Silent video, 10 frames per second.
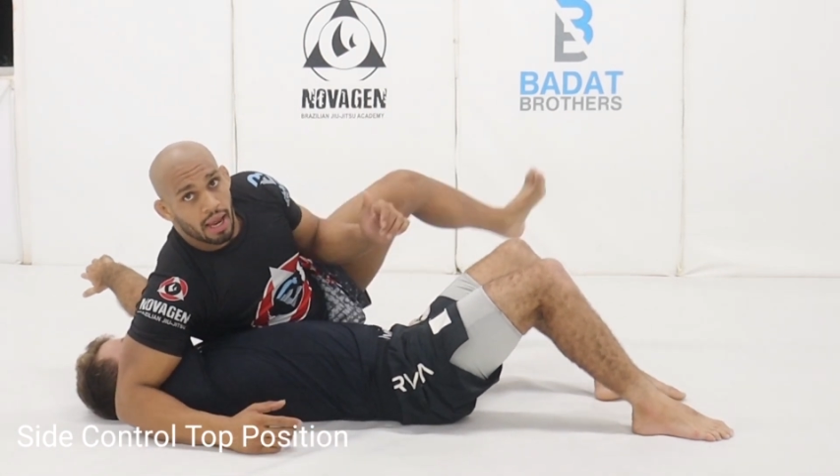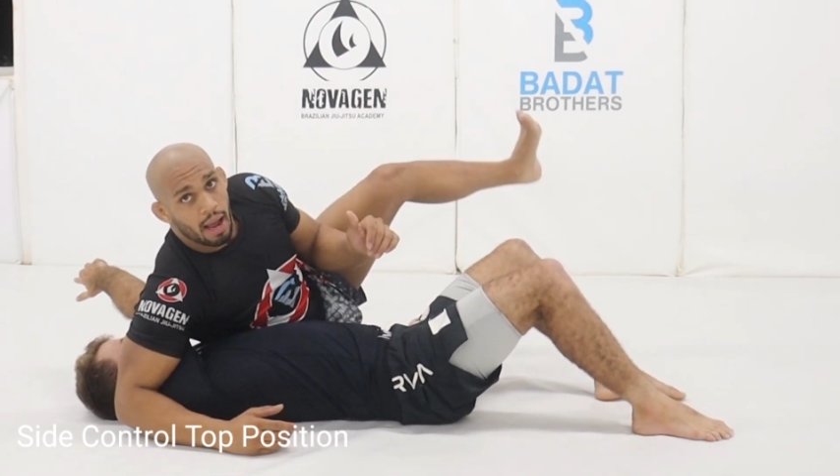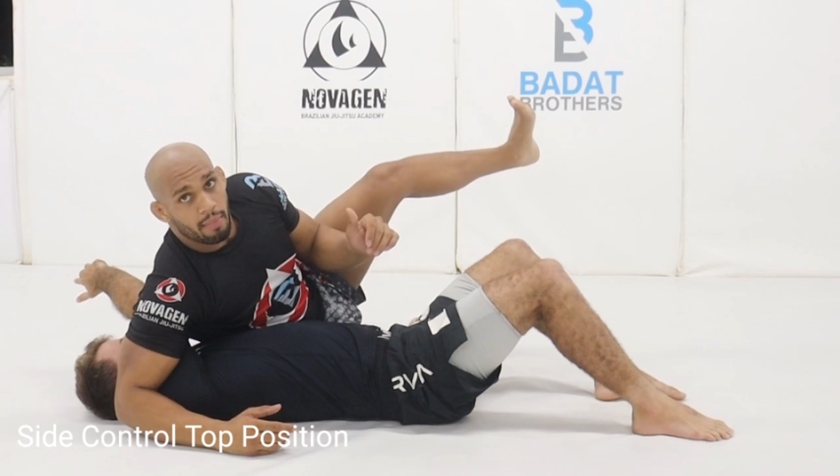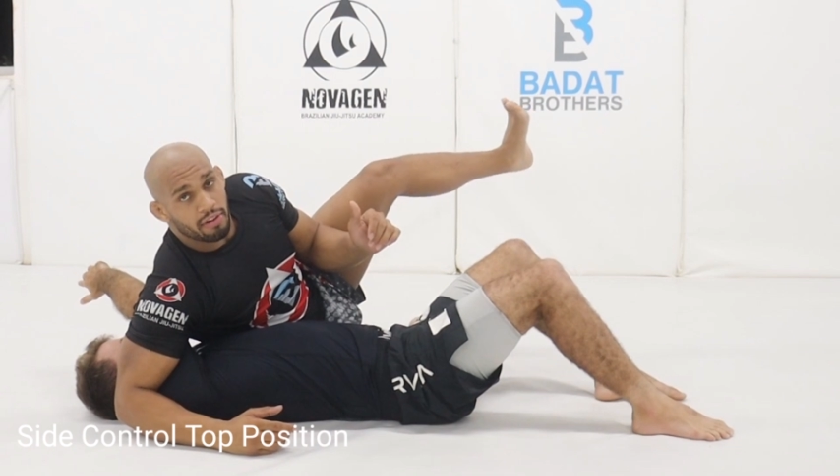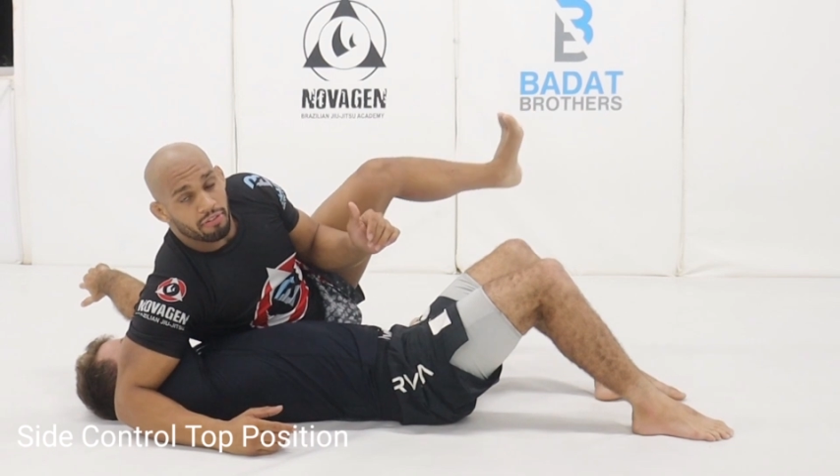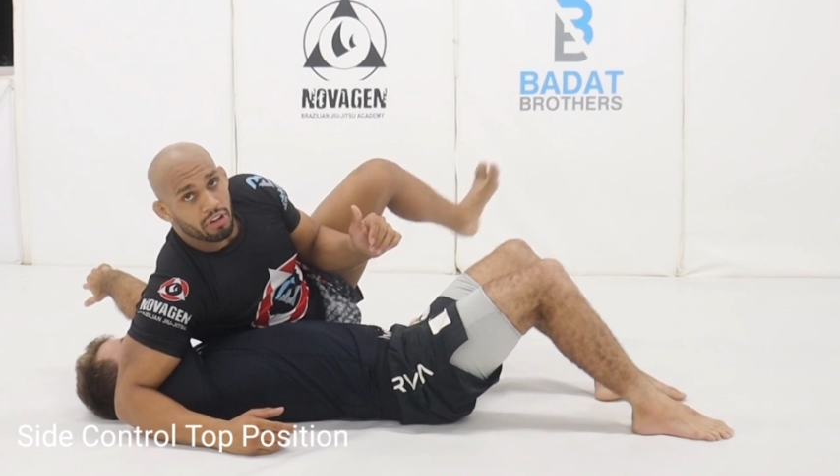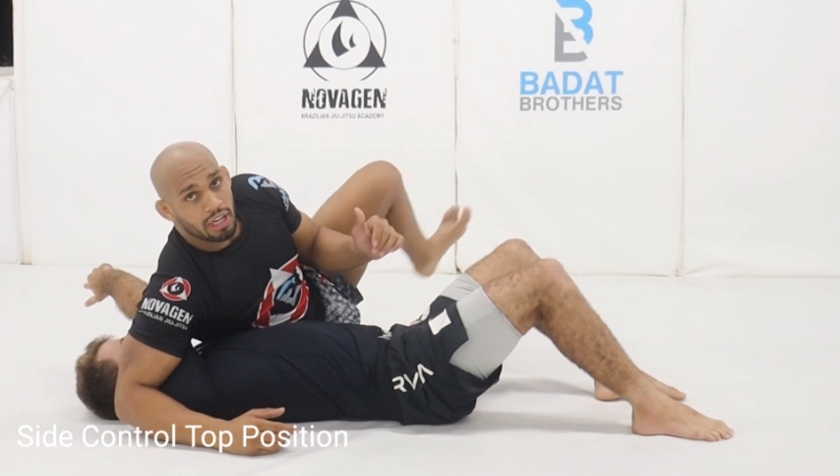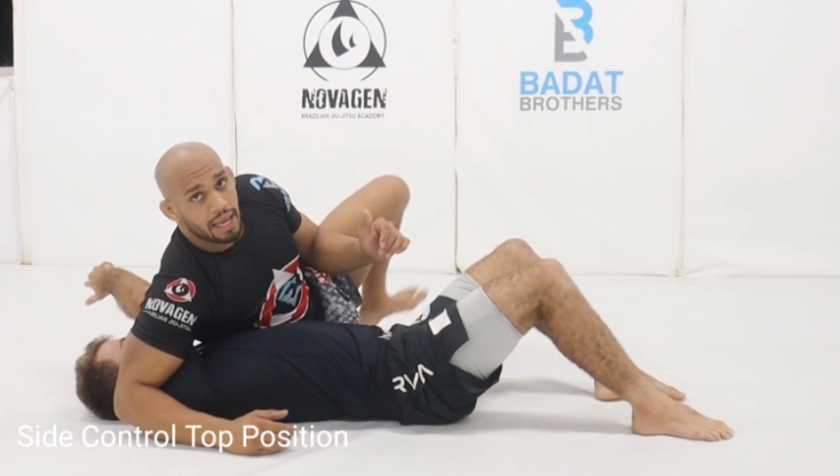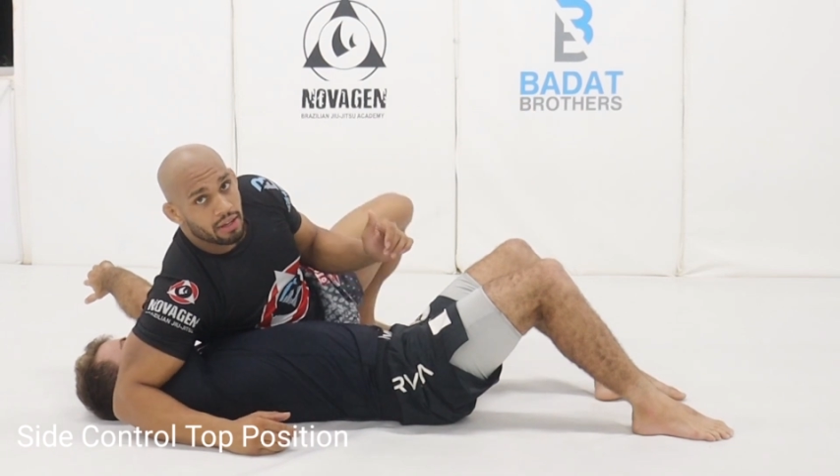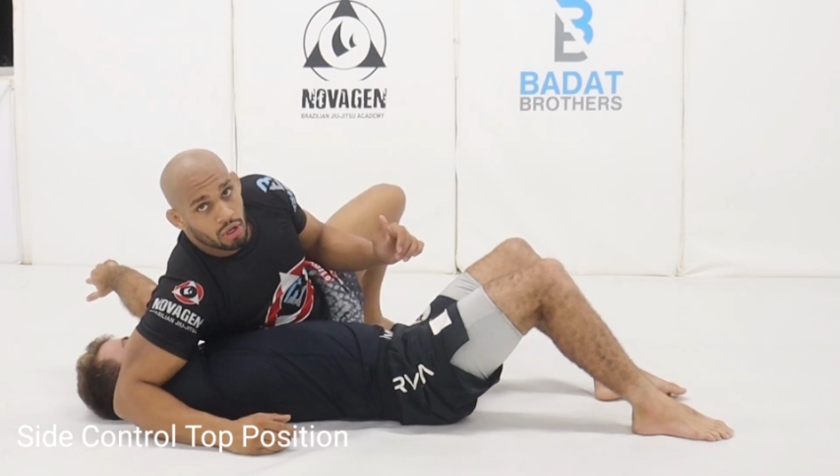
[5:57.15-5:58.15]
and my free
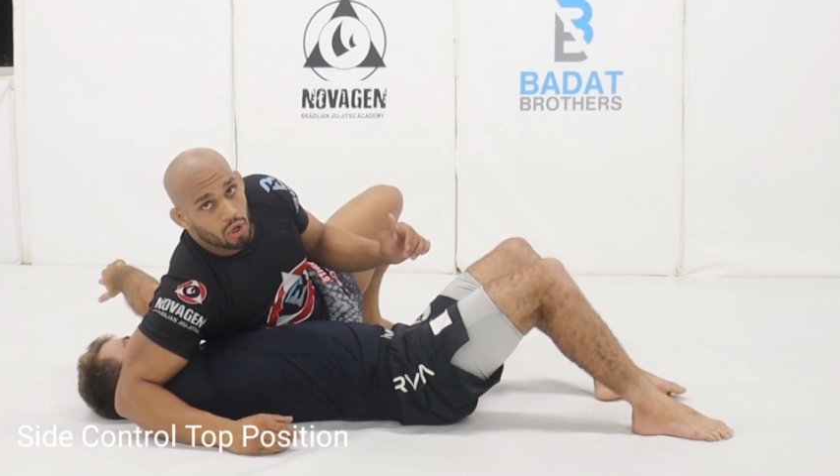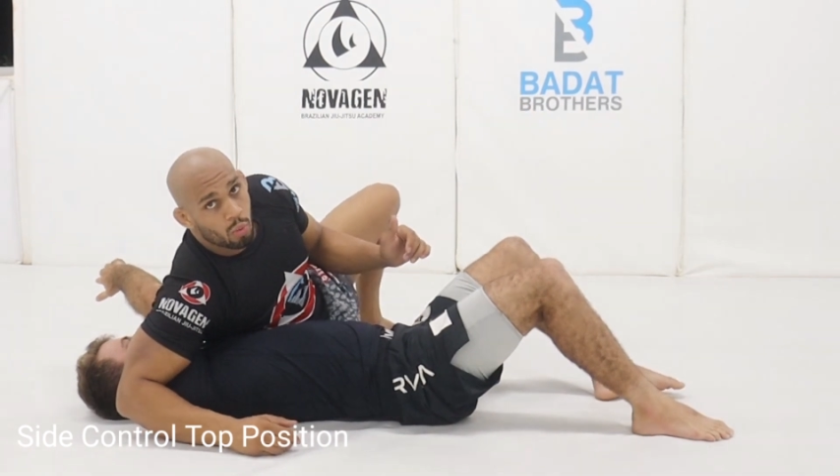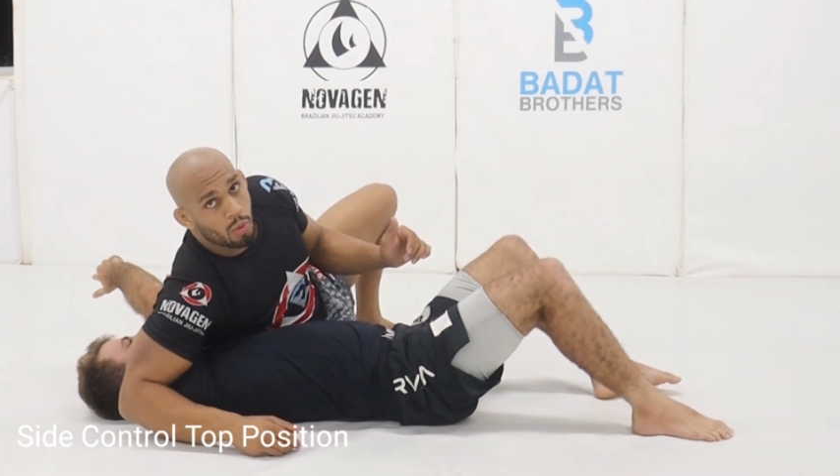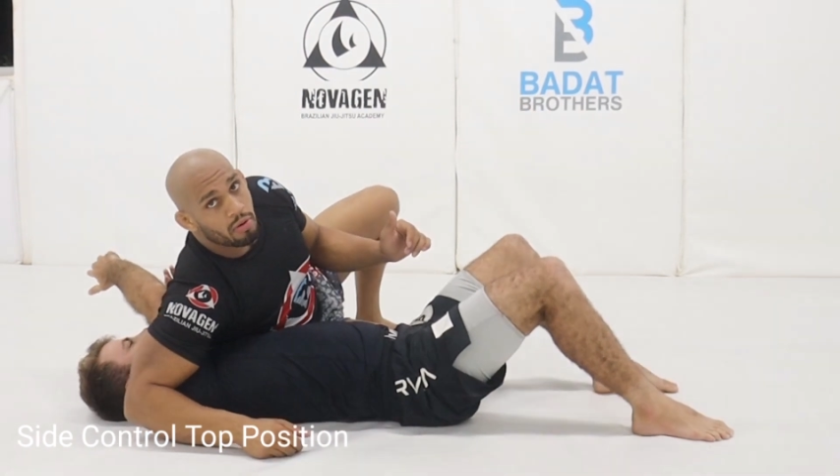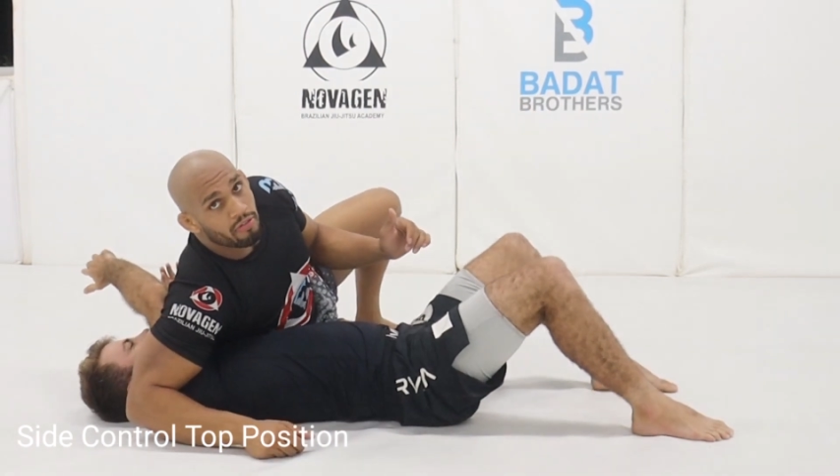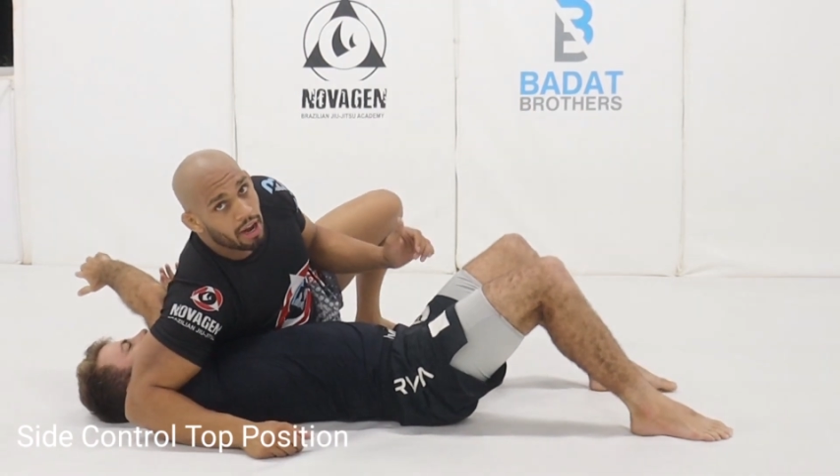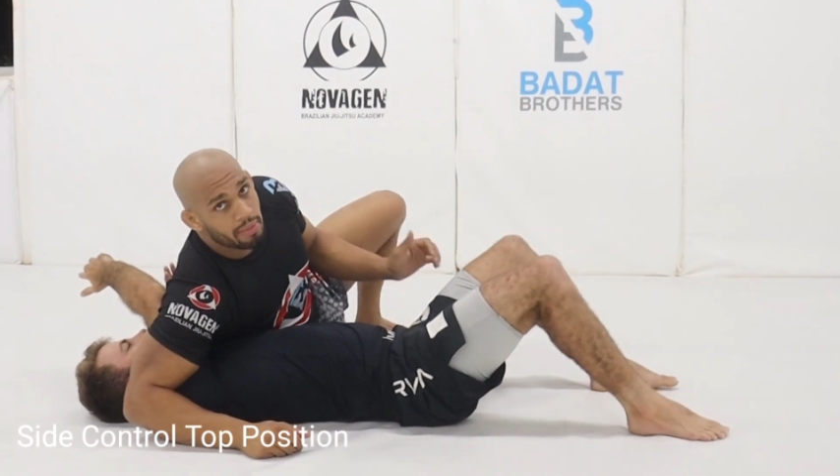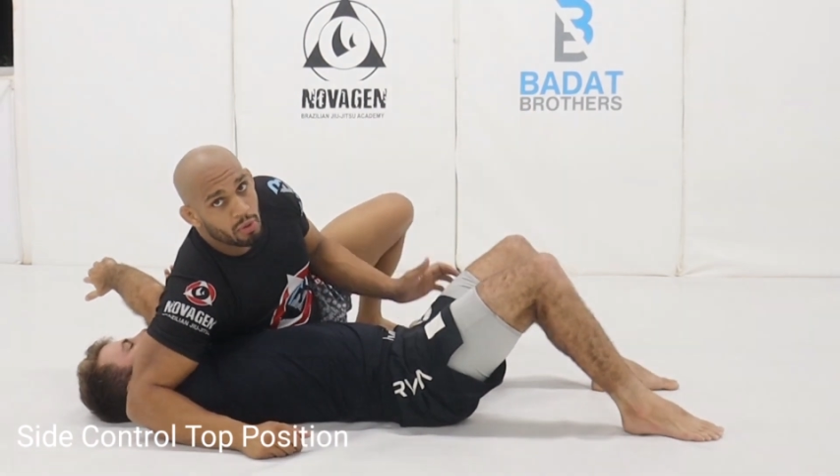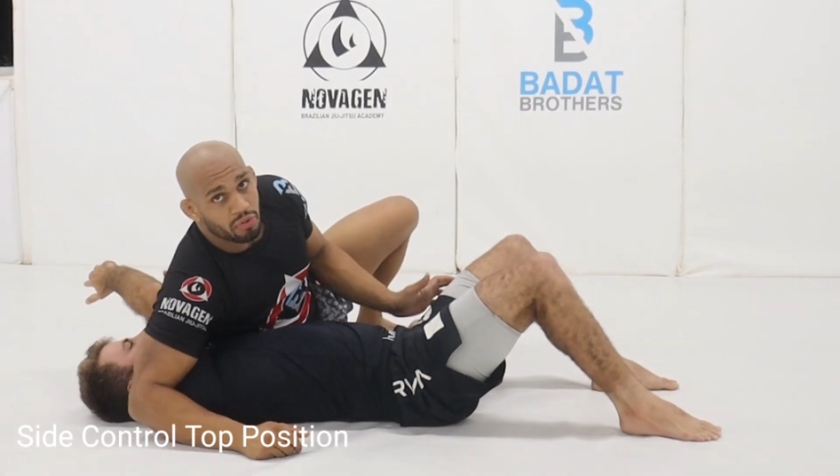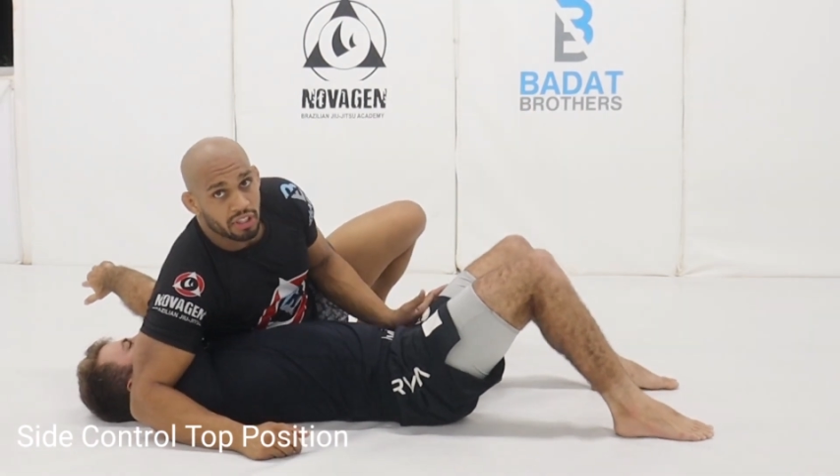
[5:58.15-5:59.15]
leg will
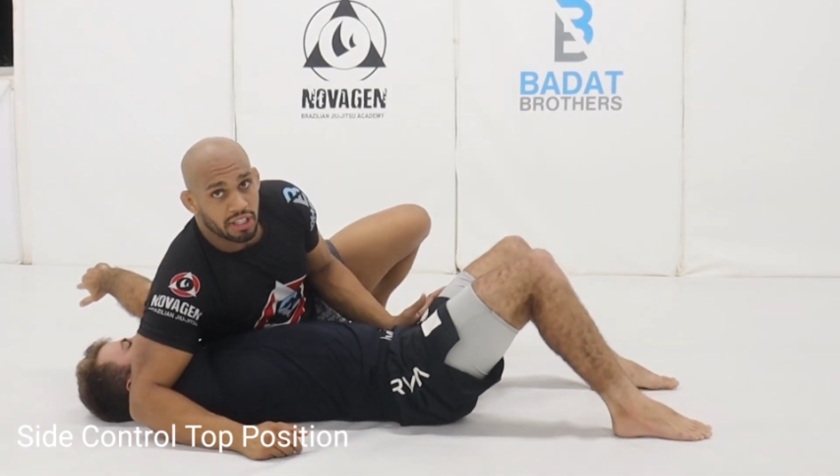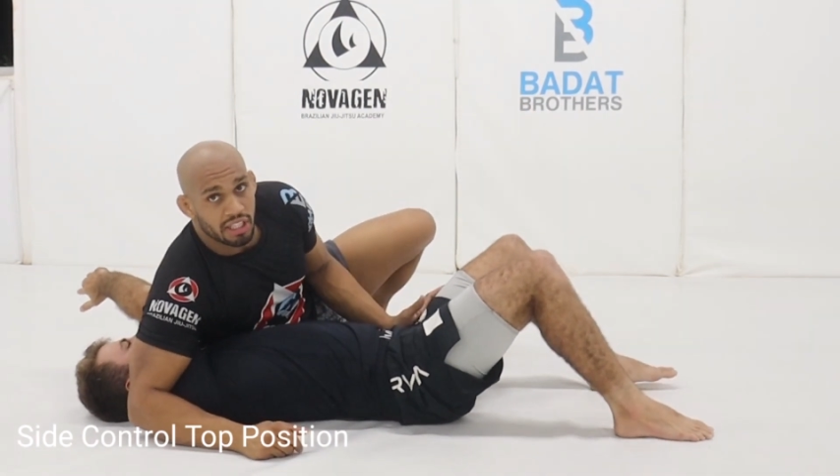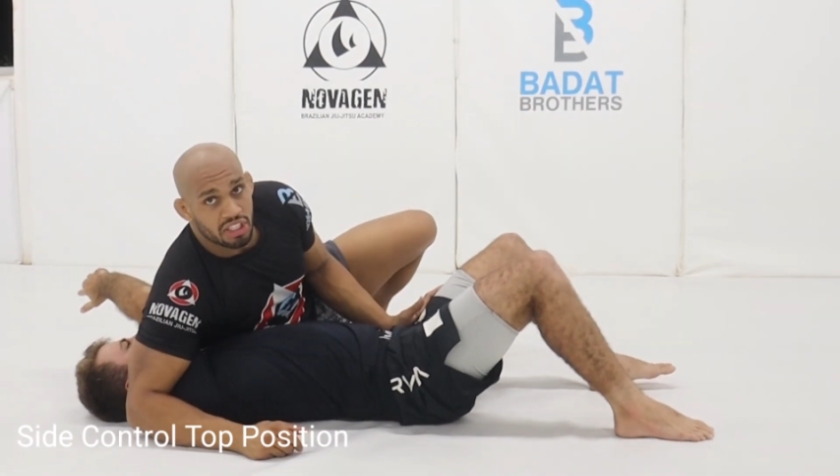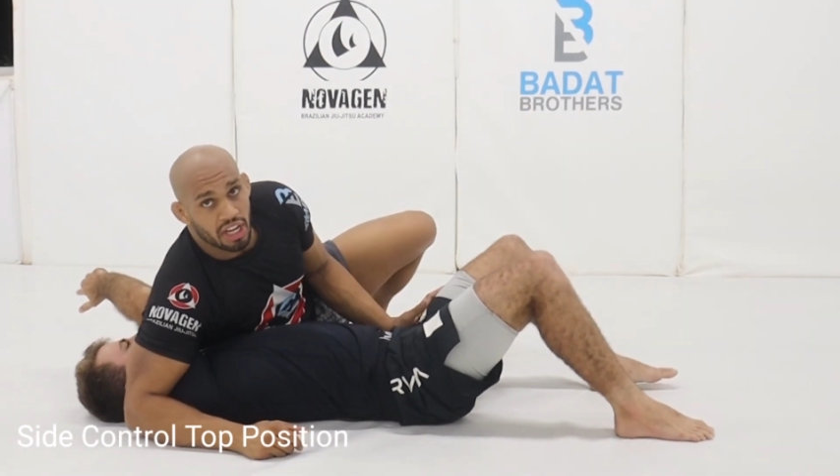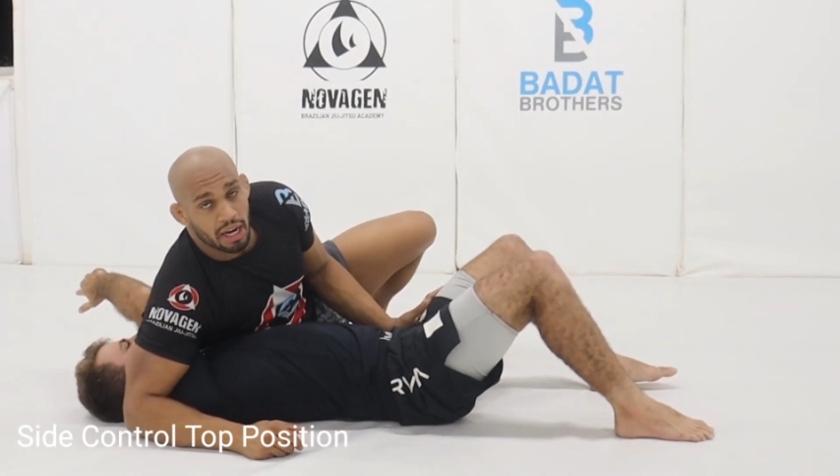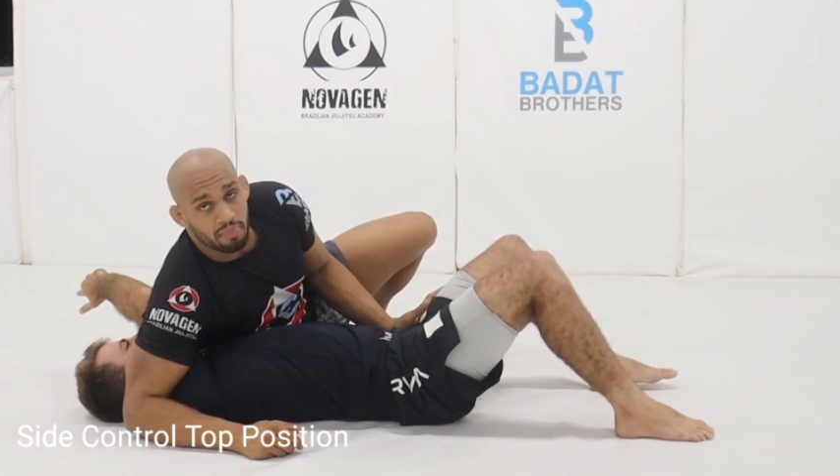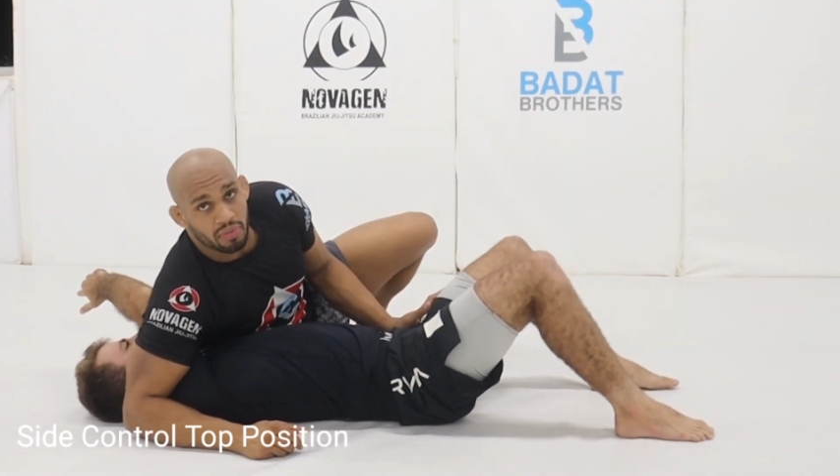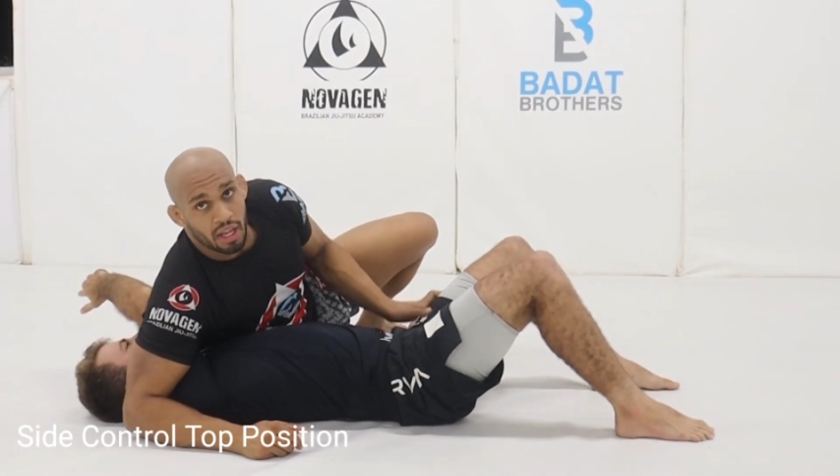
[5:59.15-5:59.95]
provide me with the kickstand.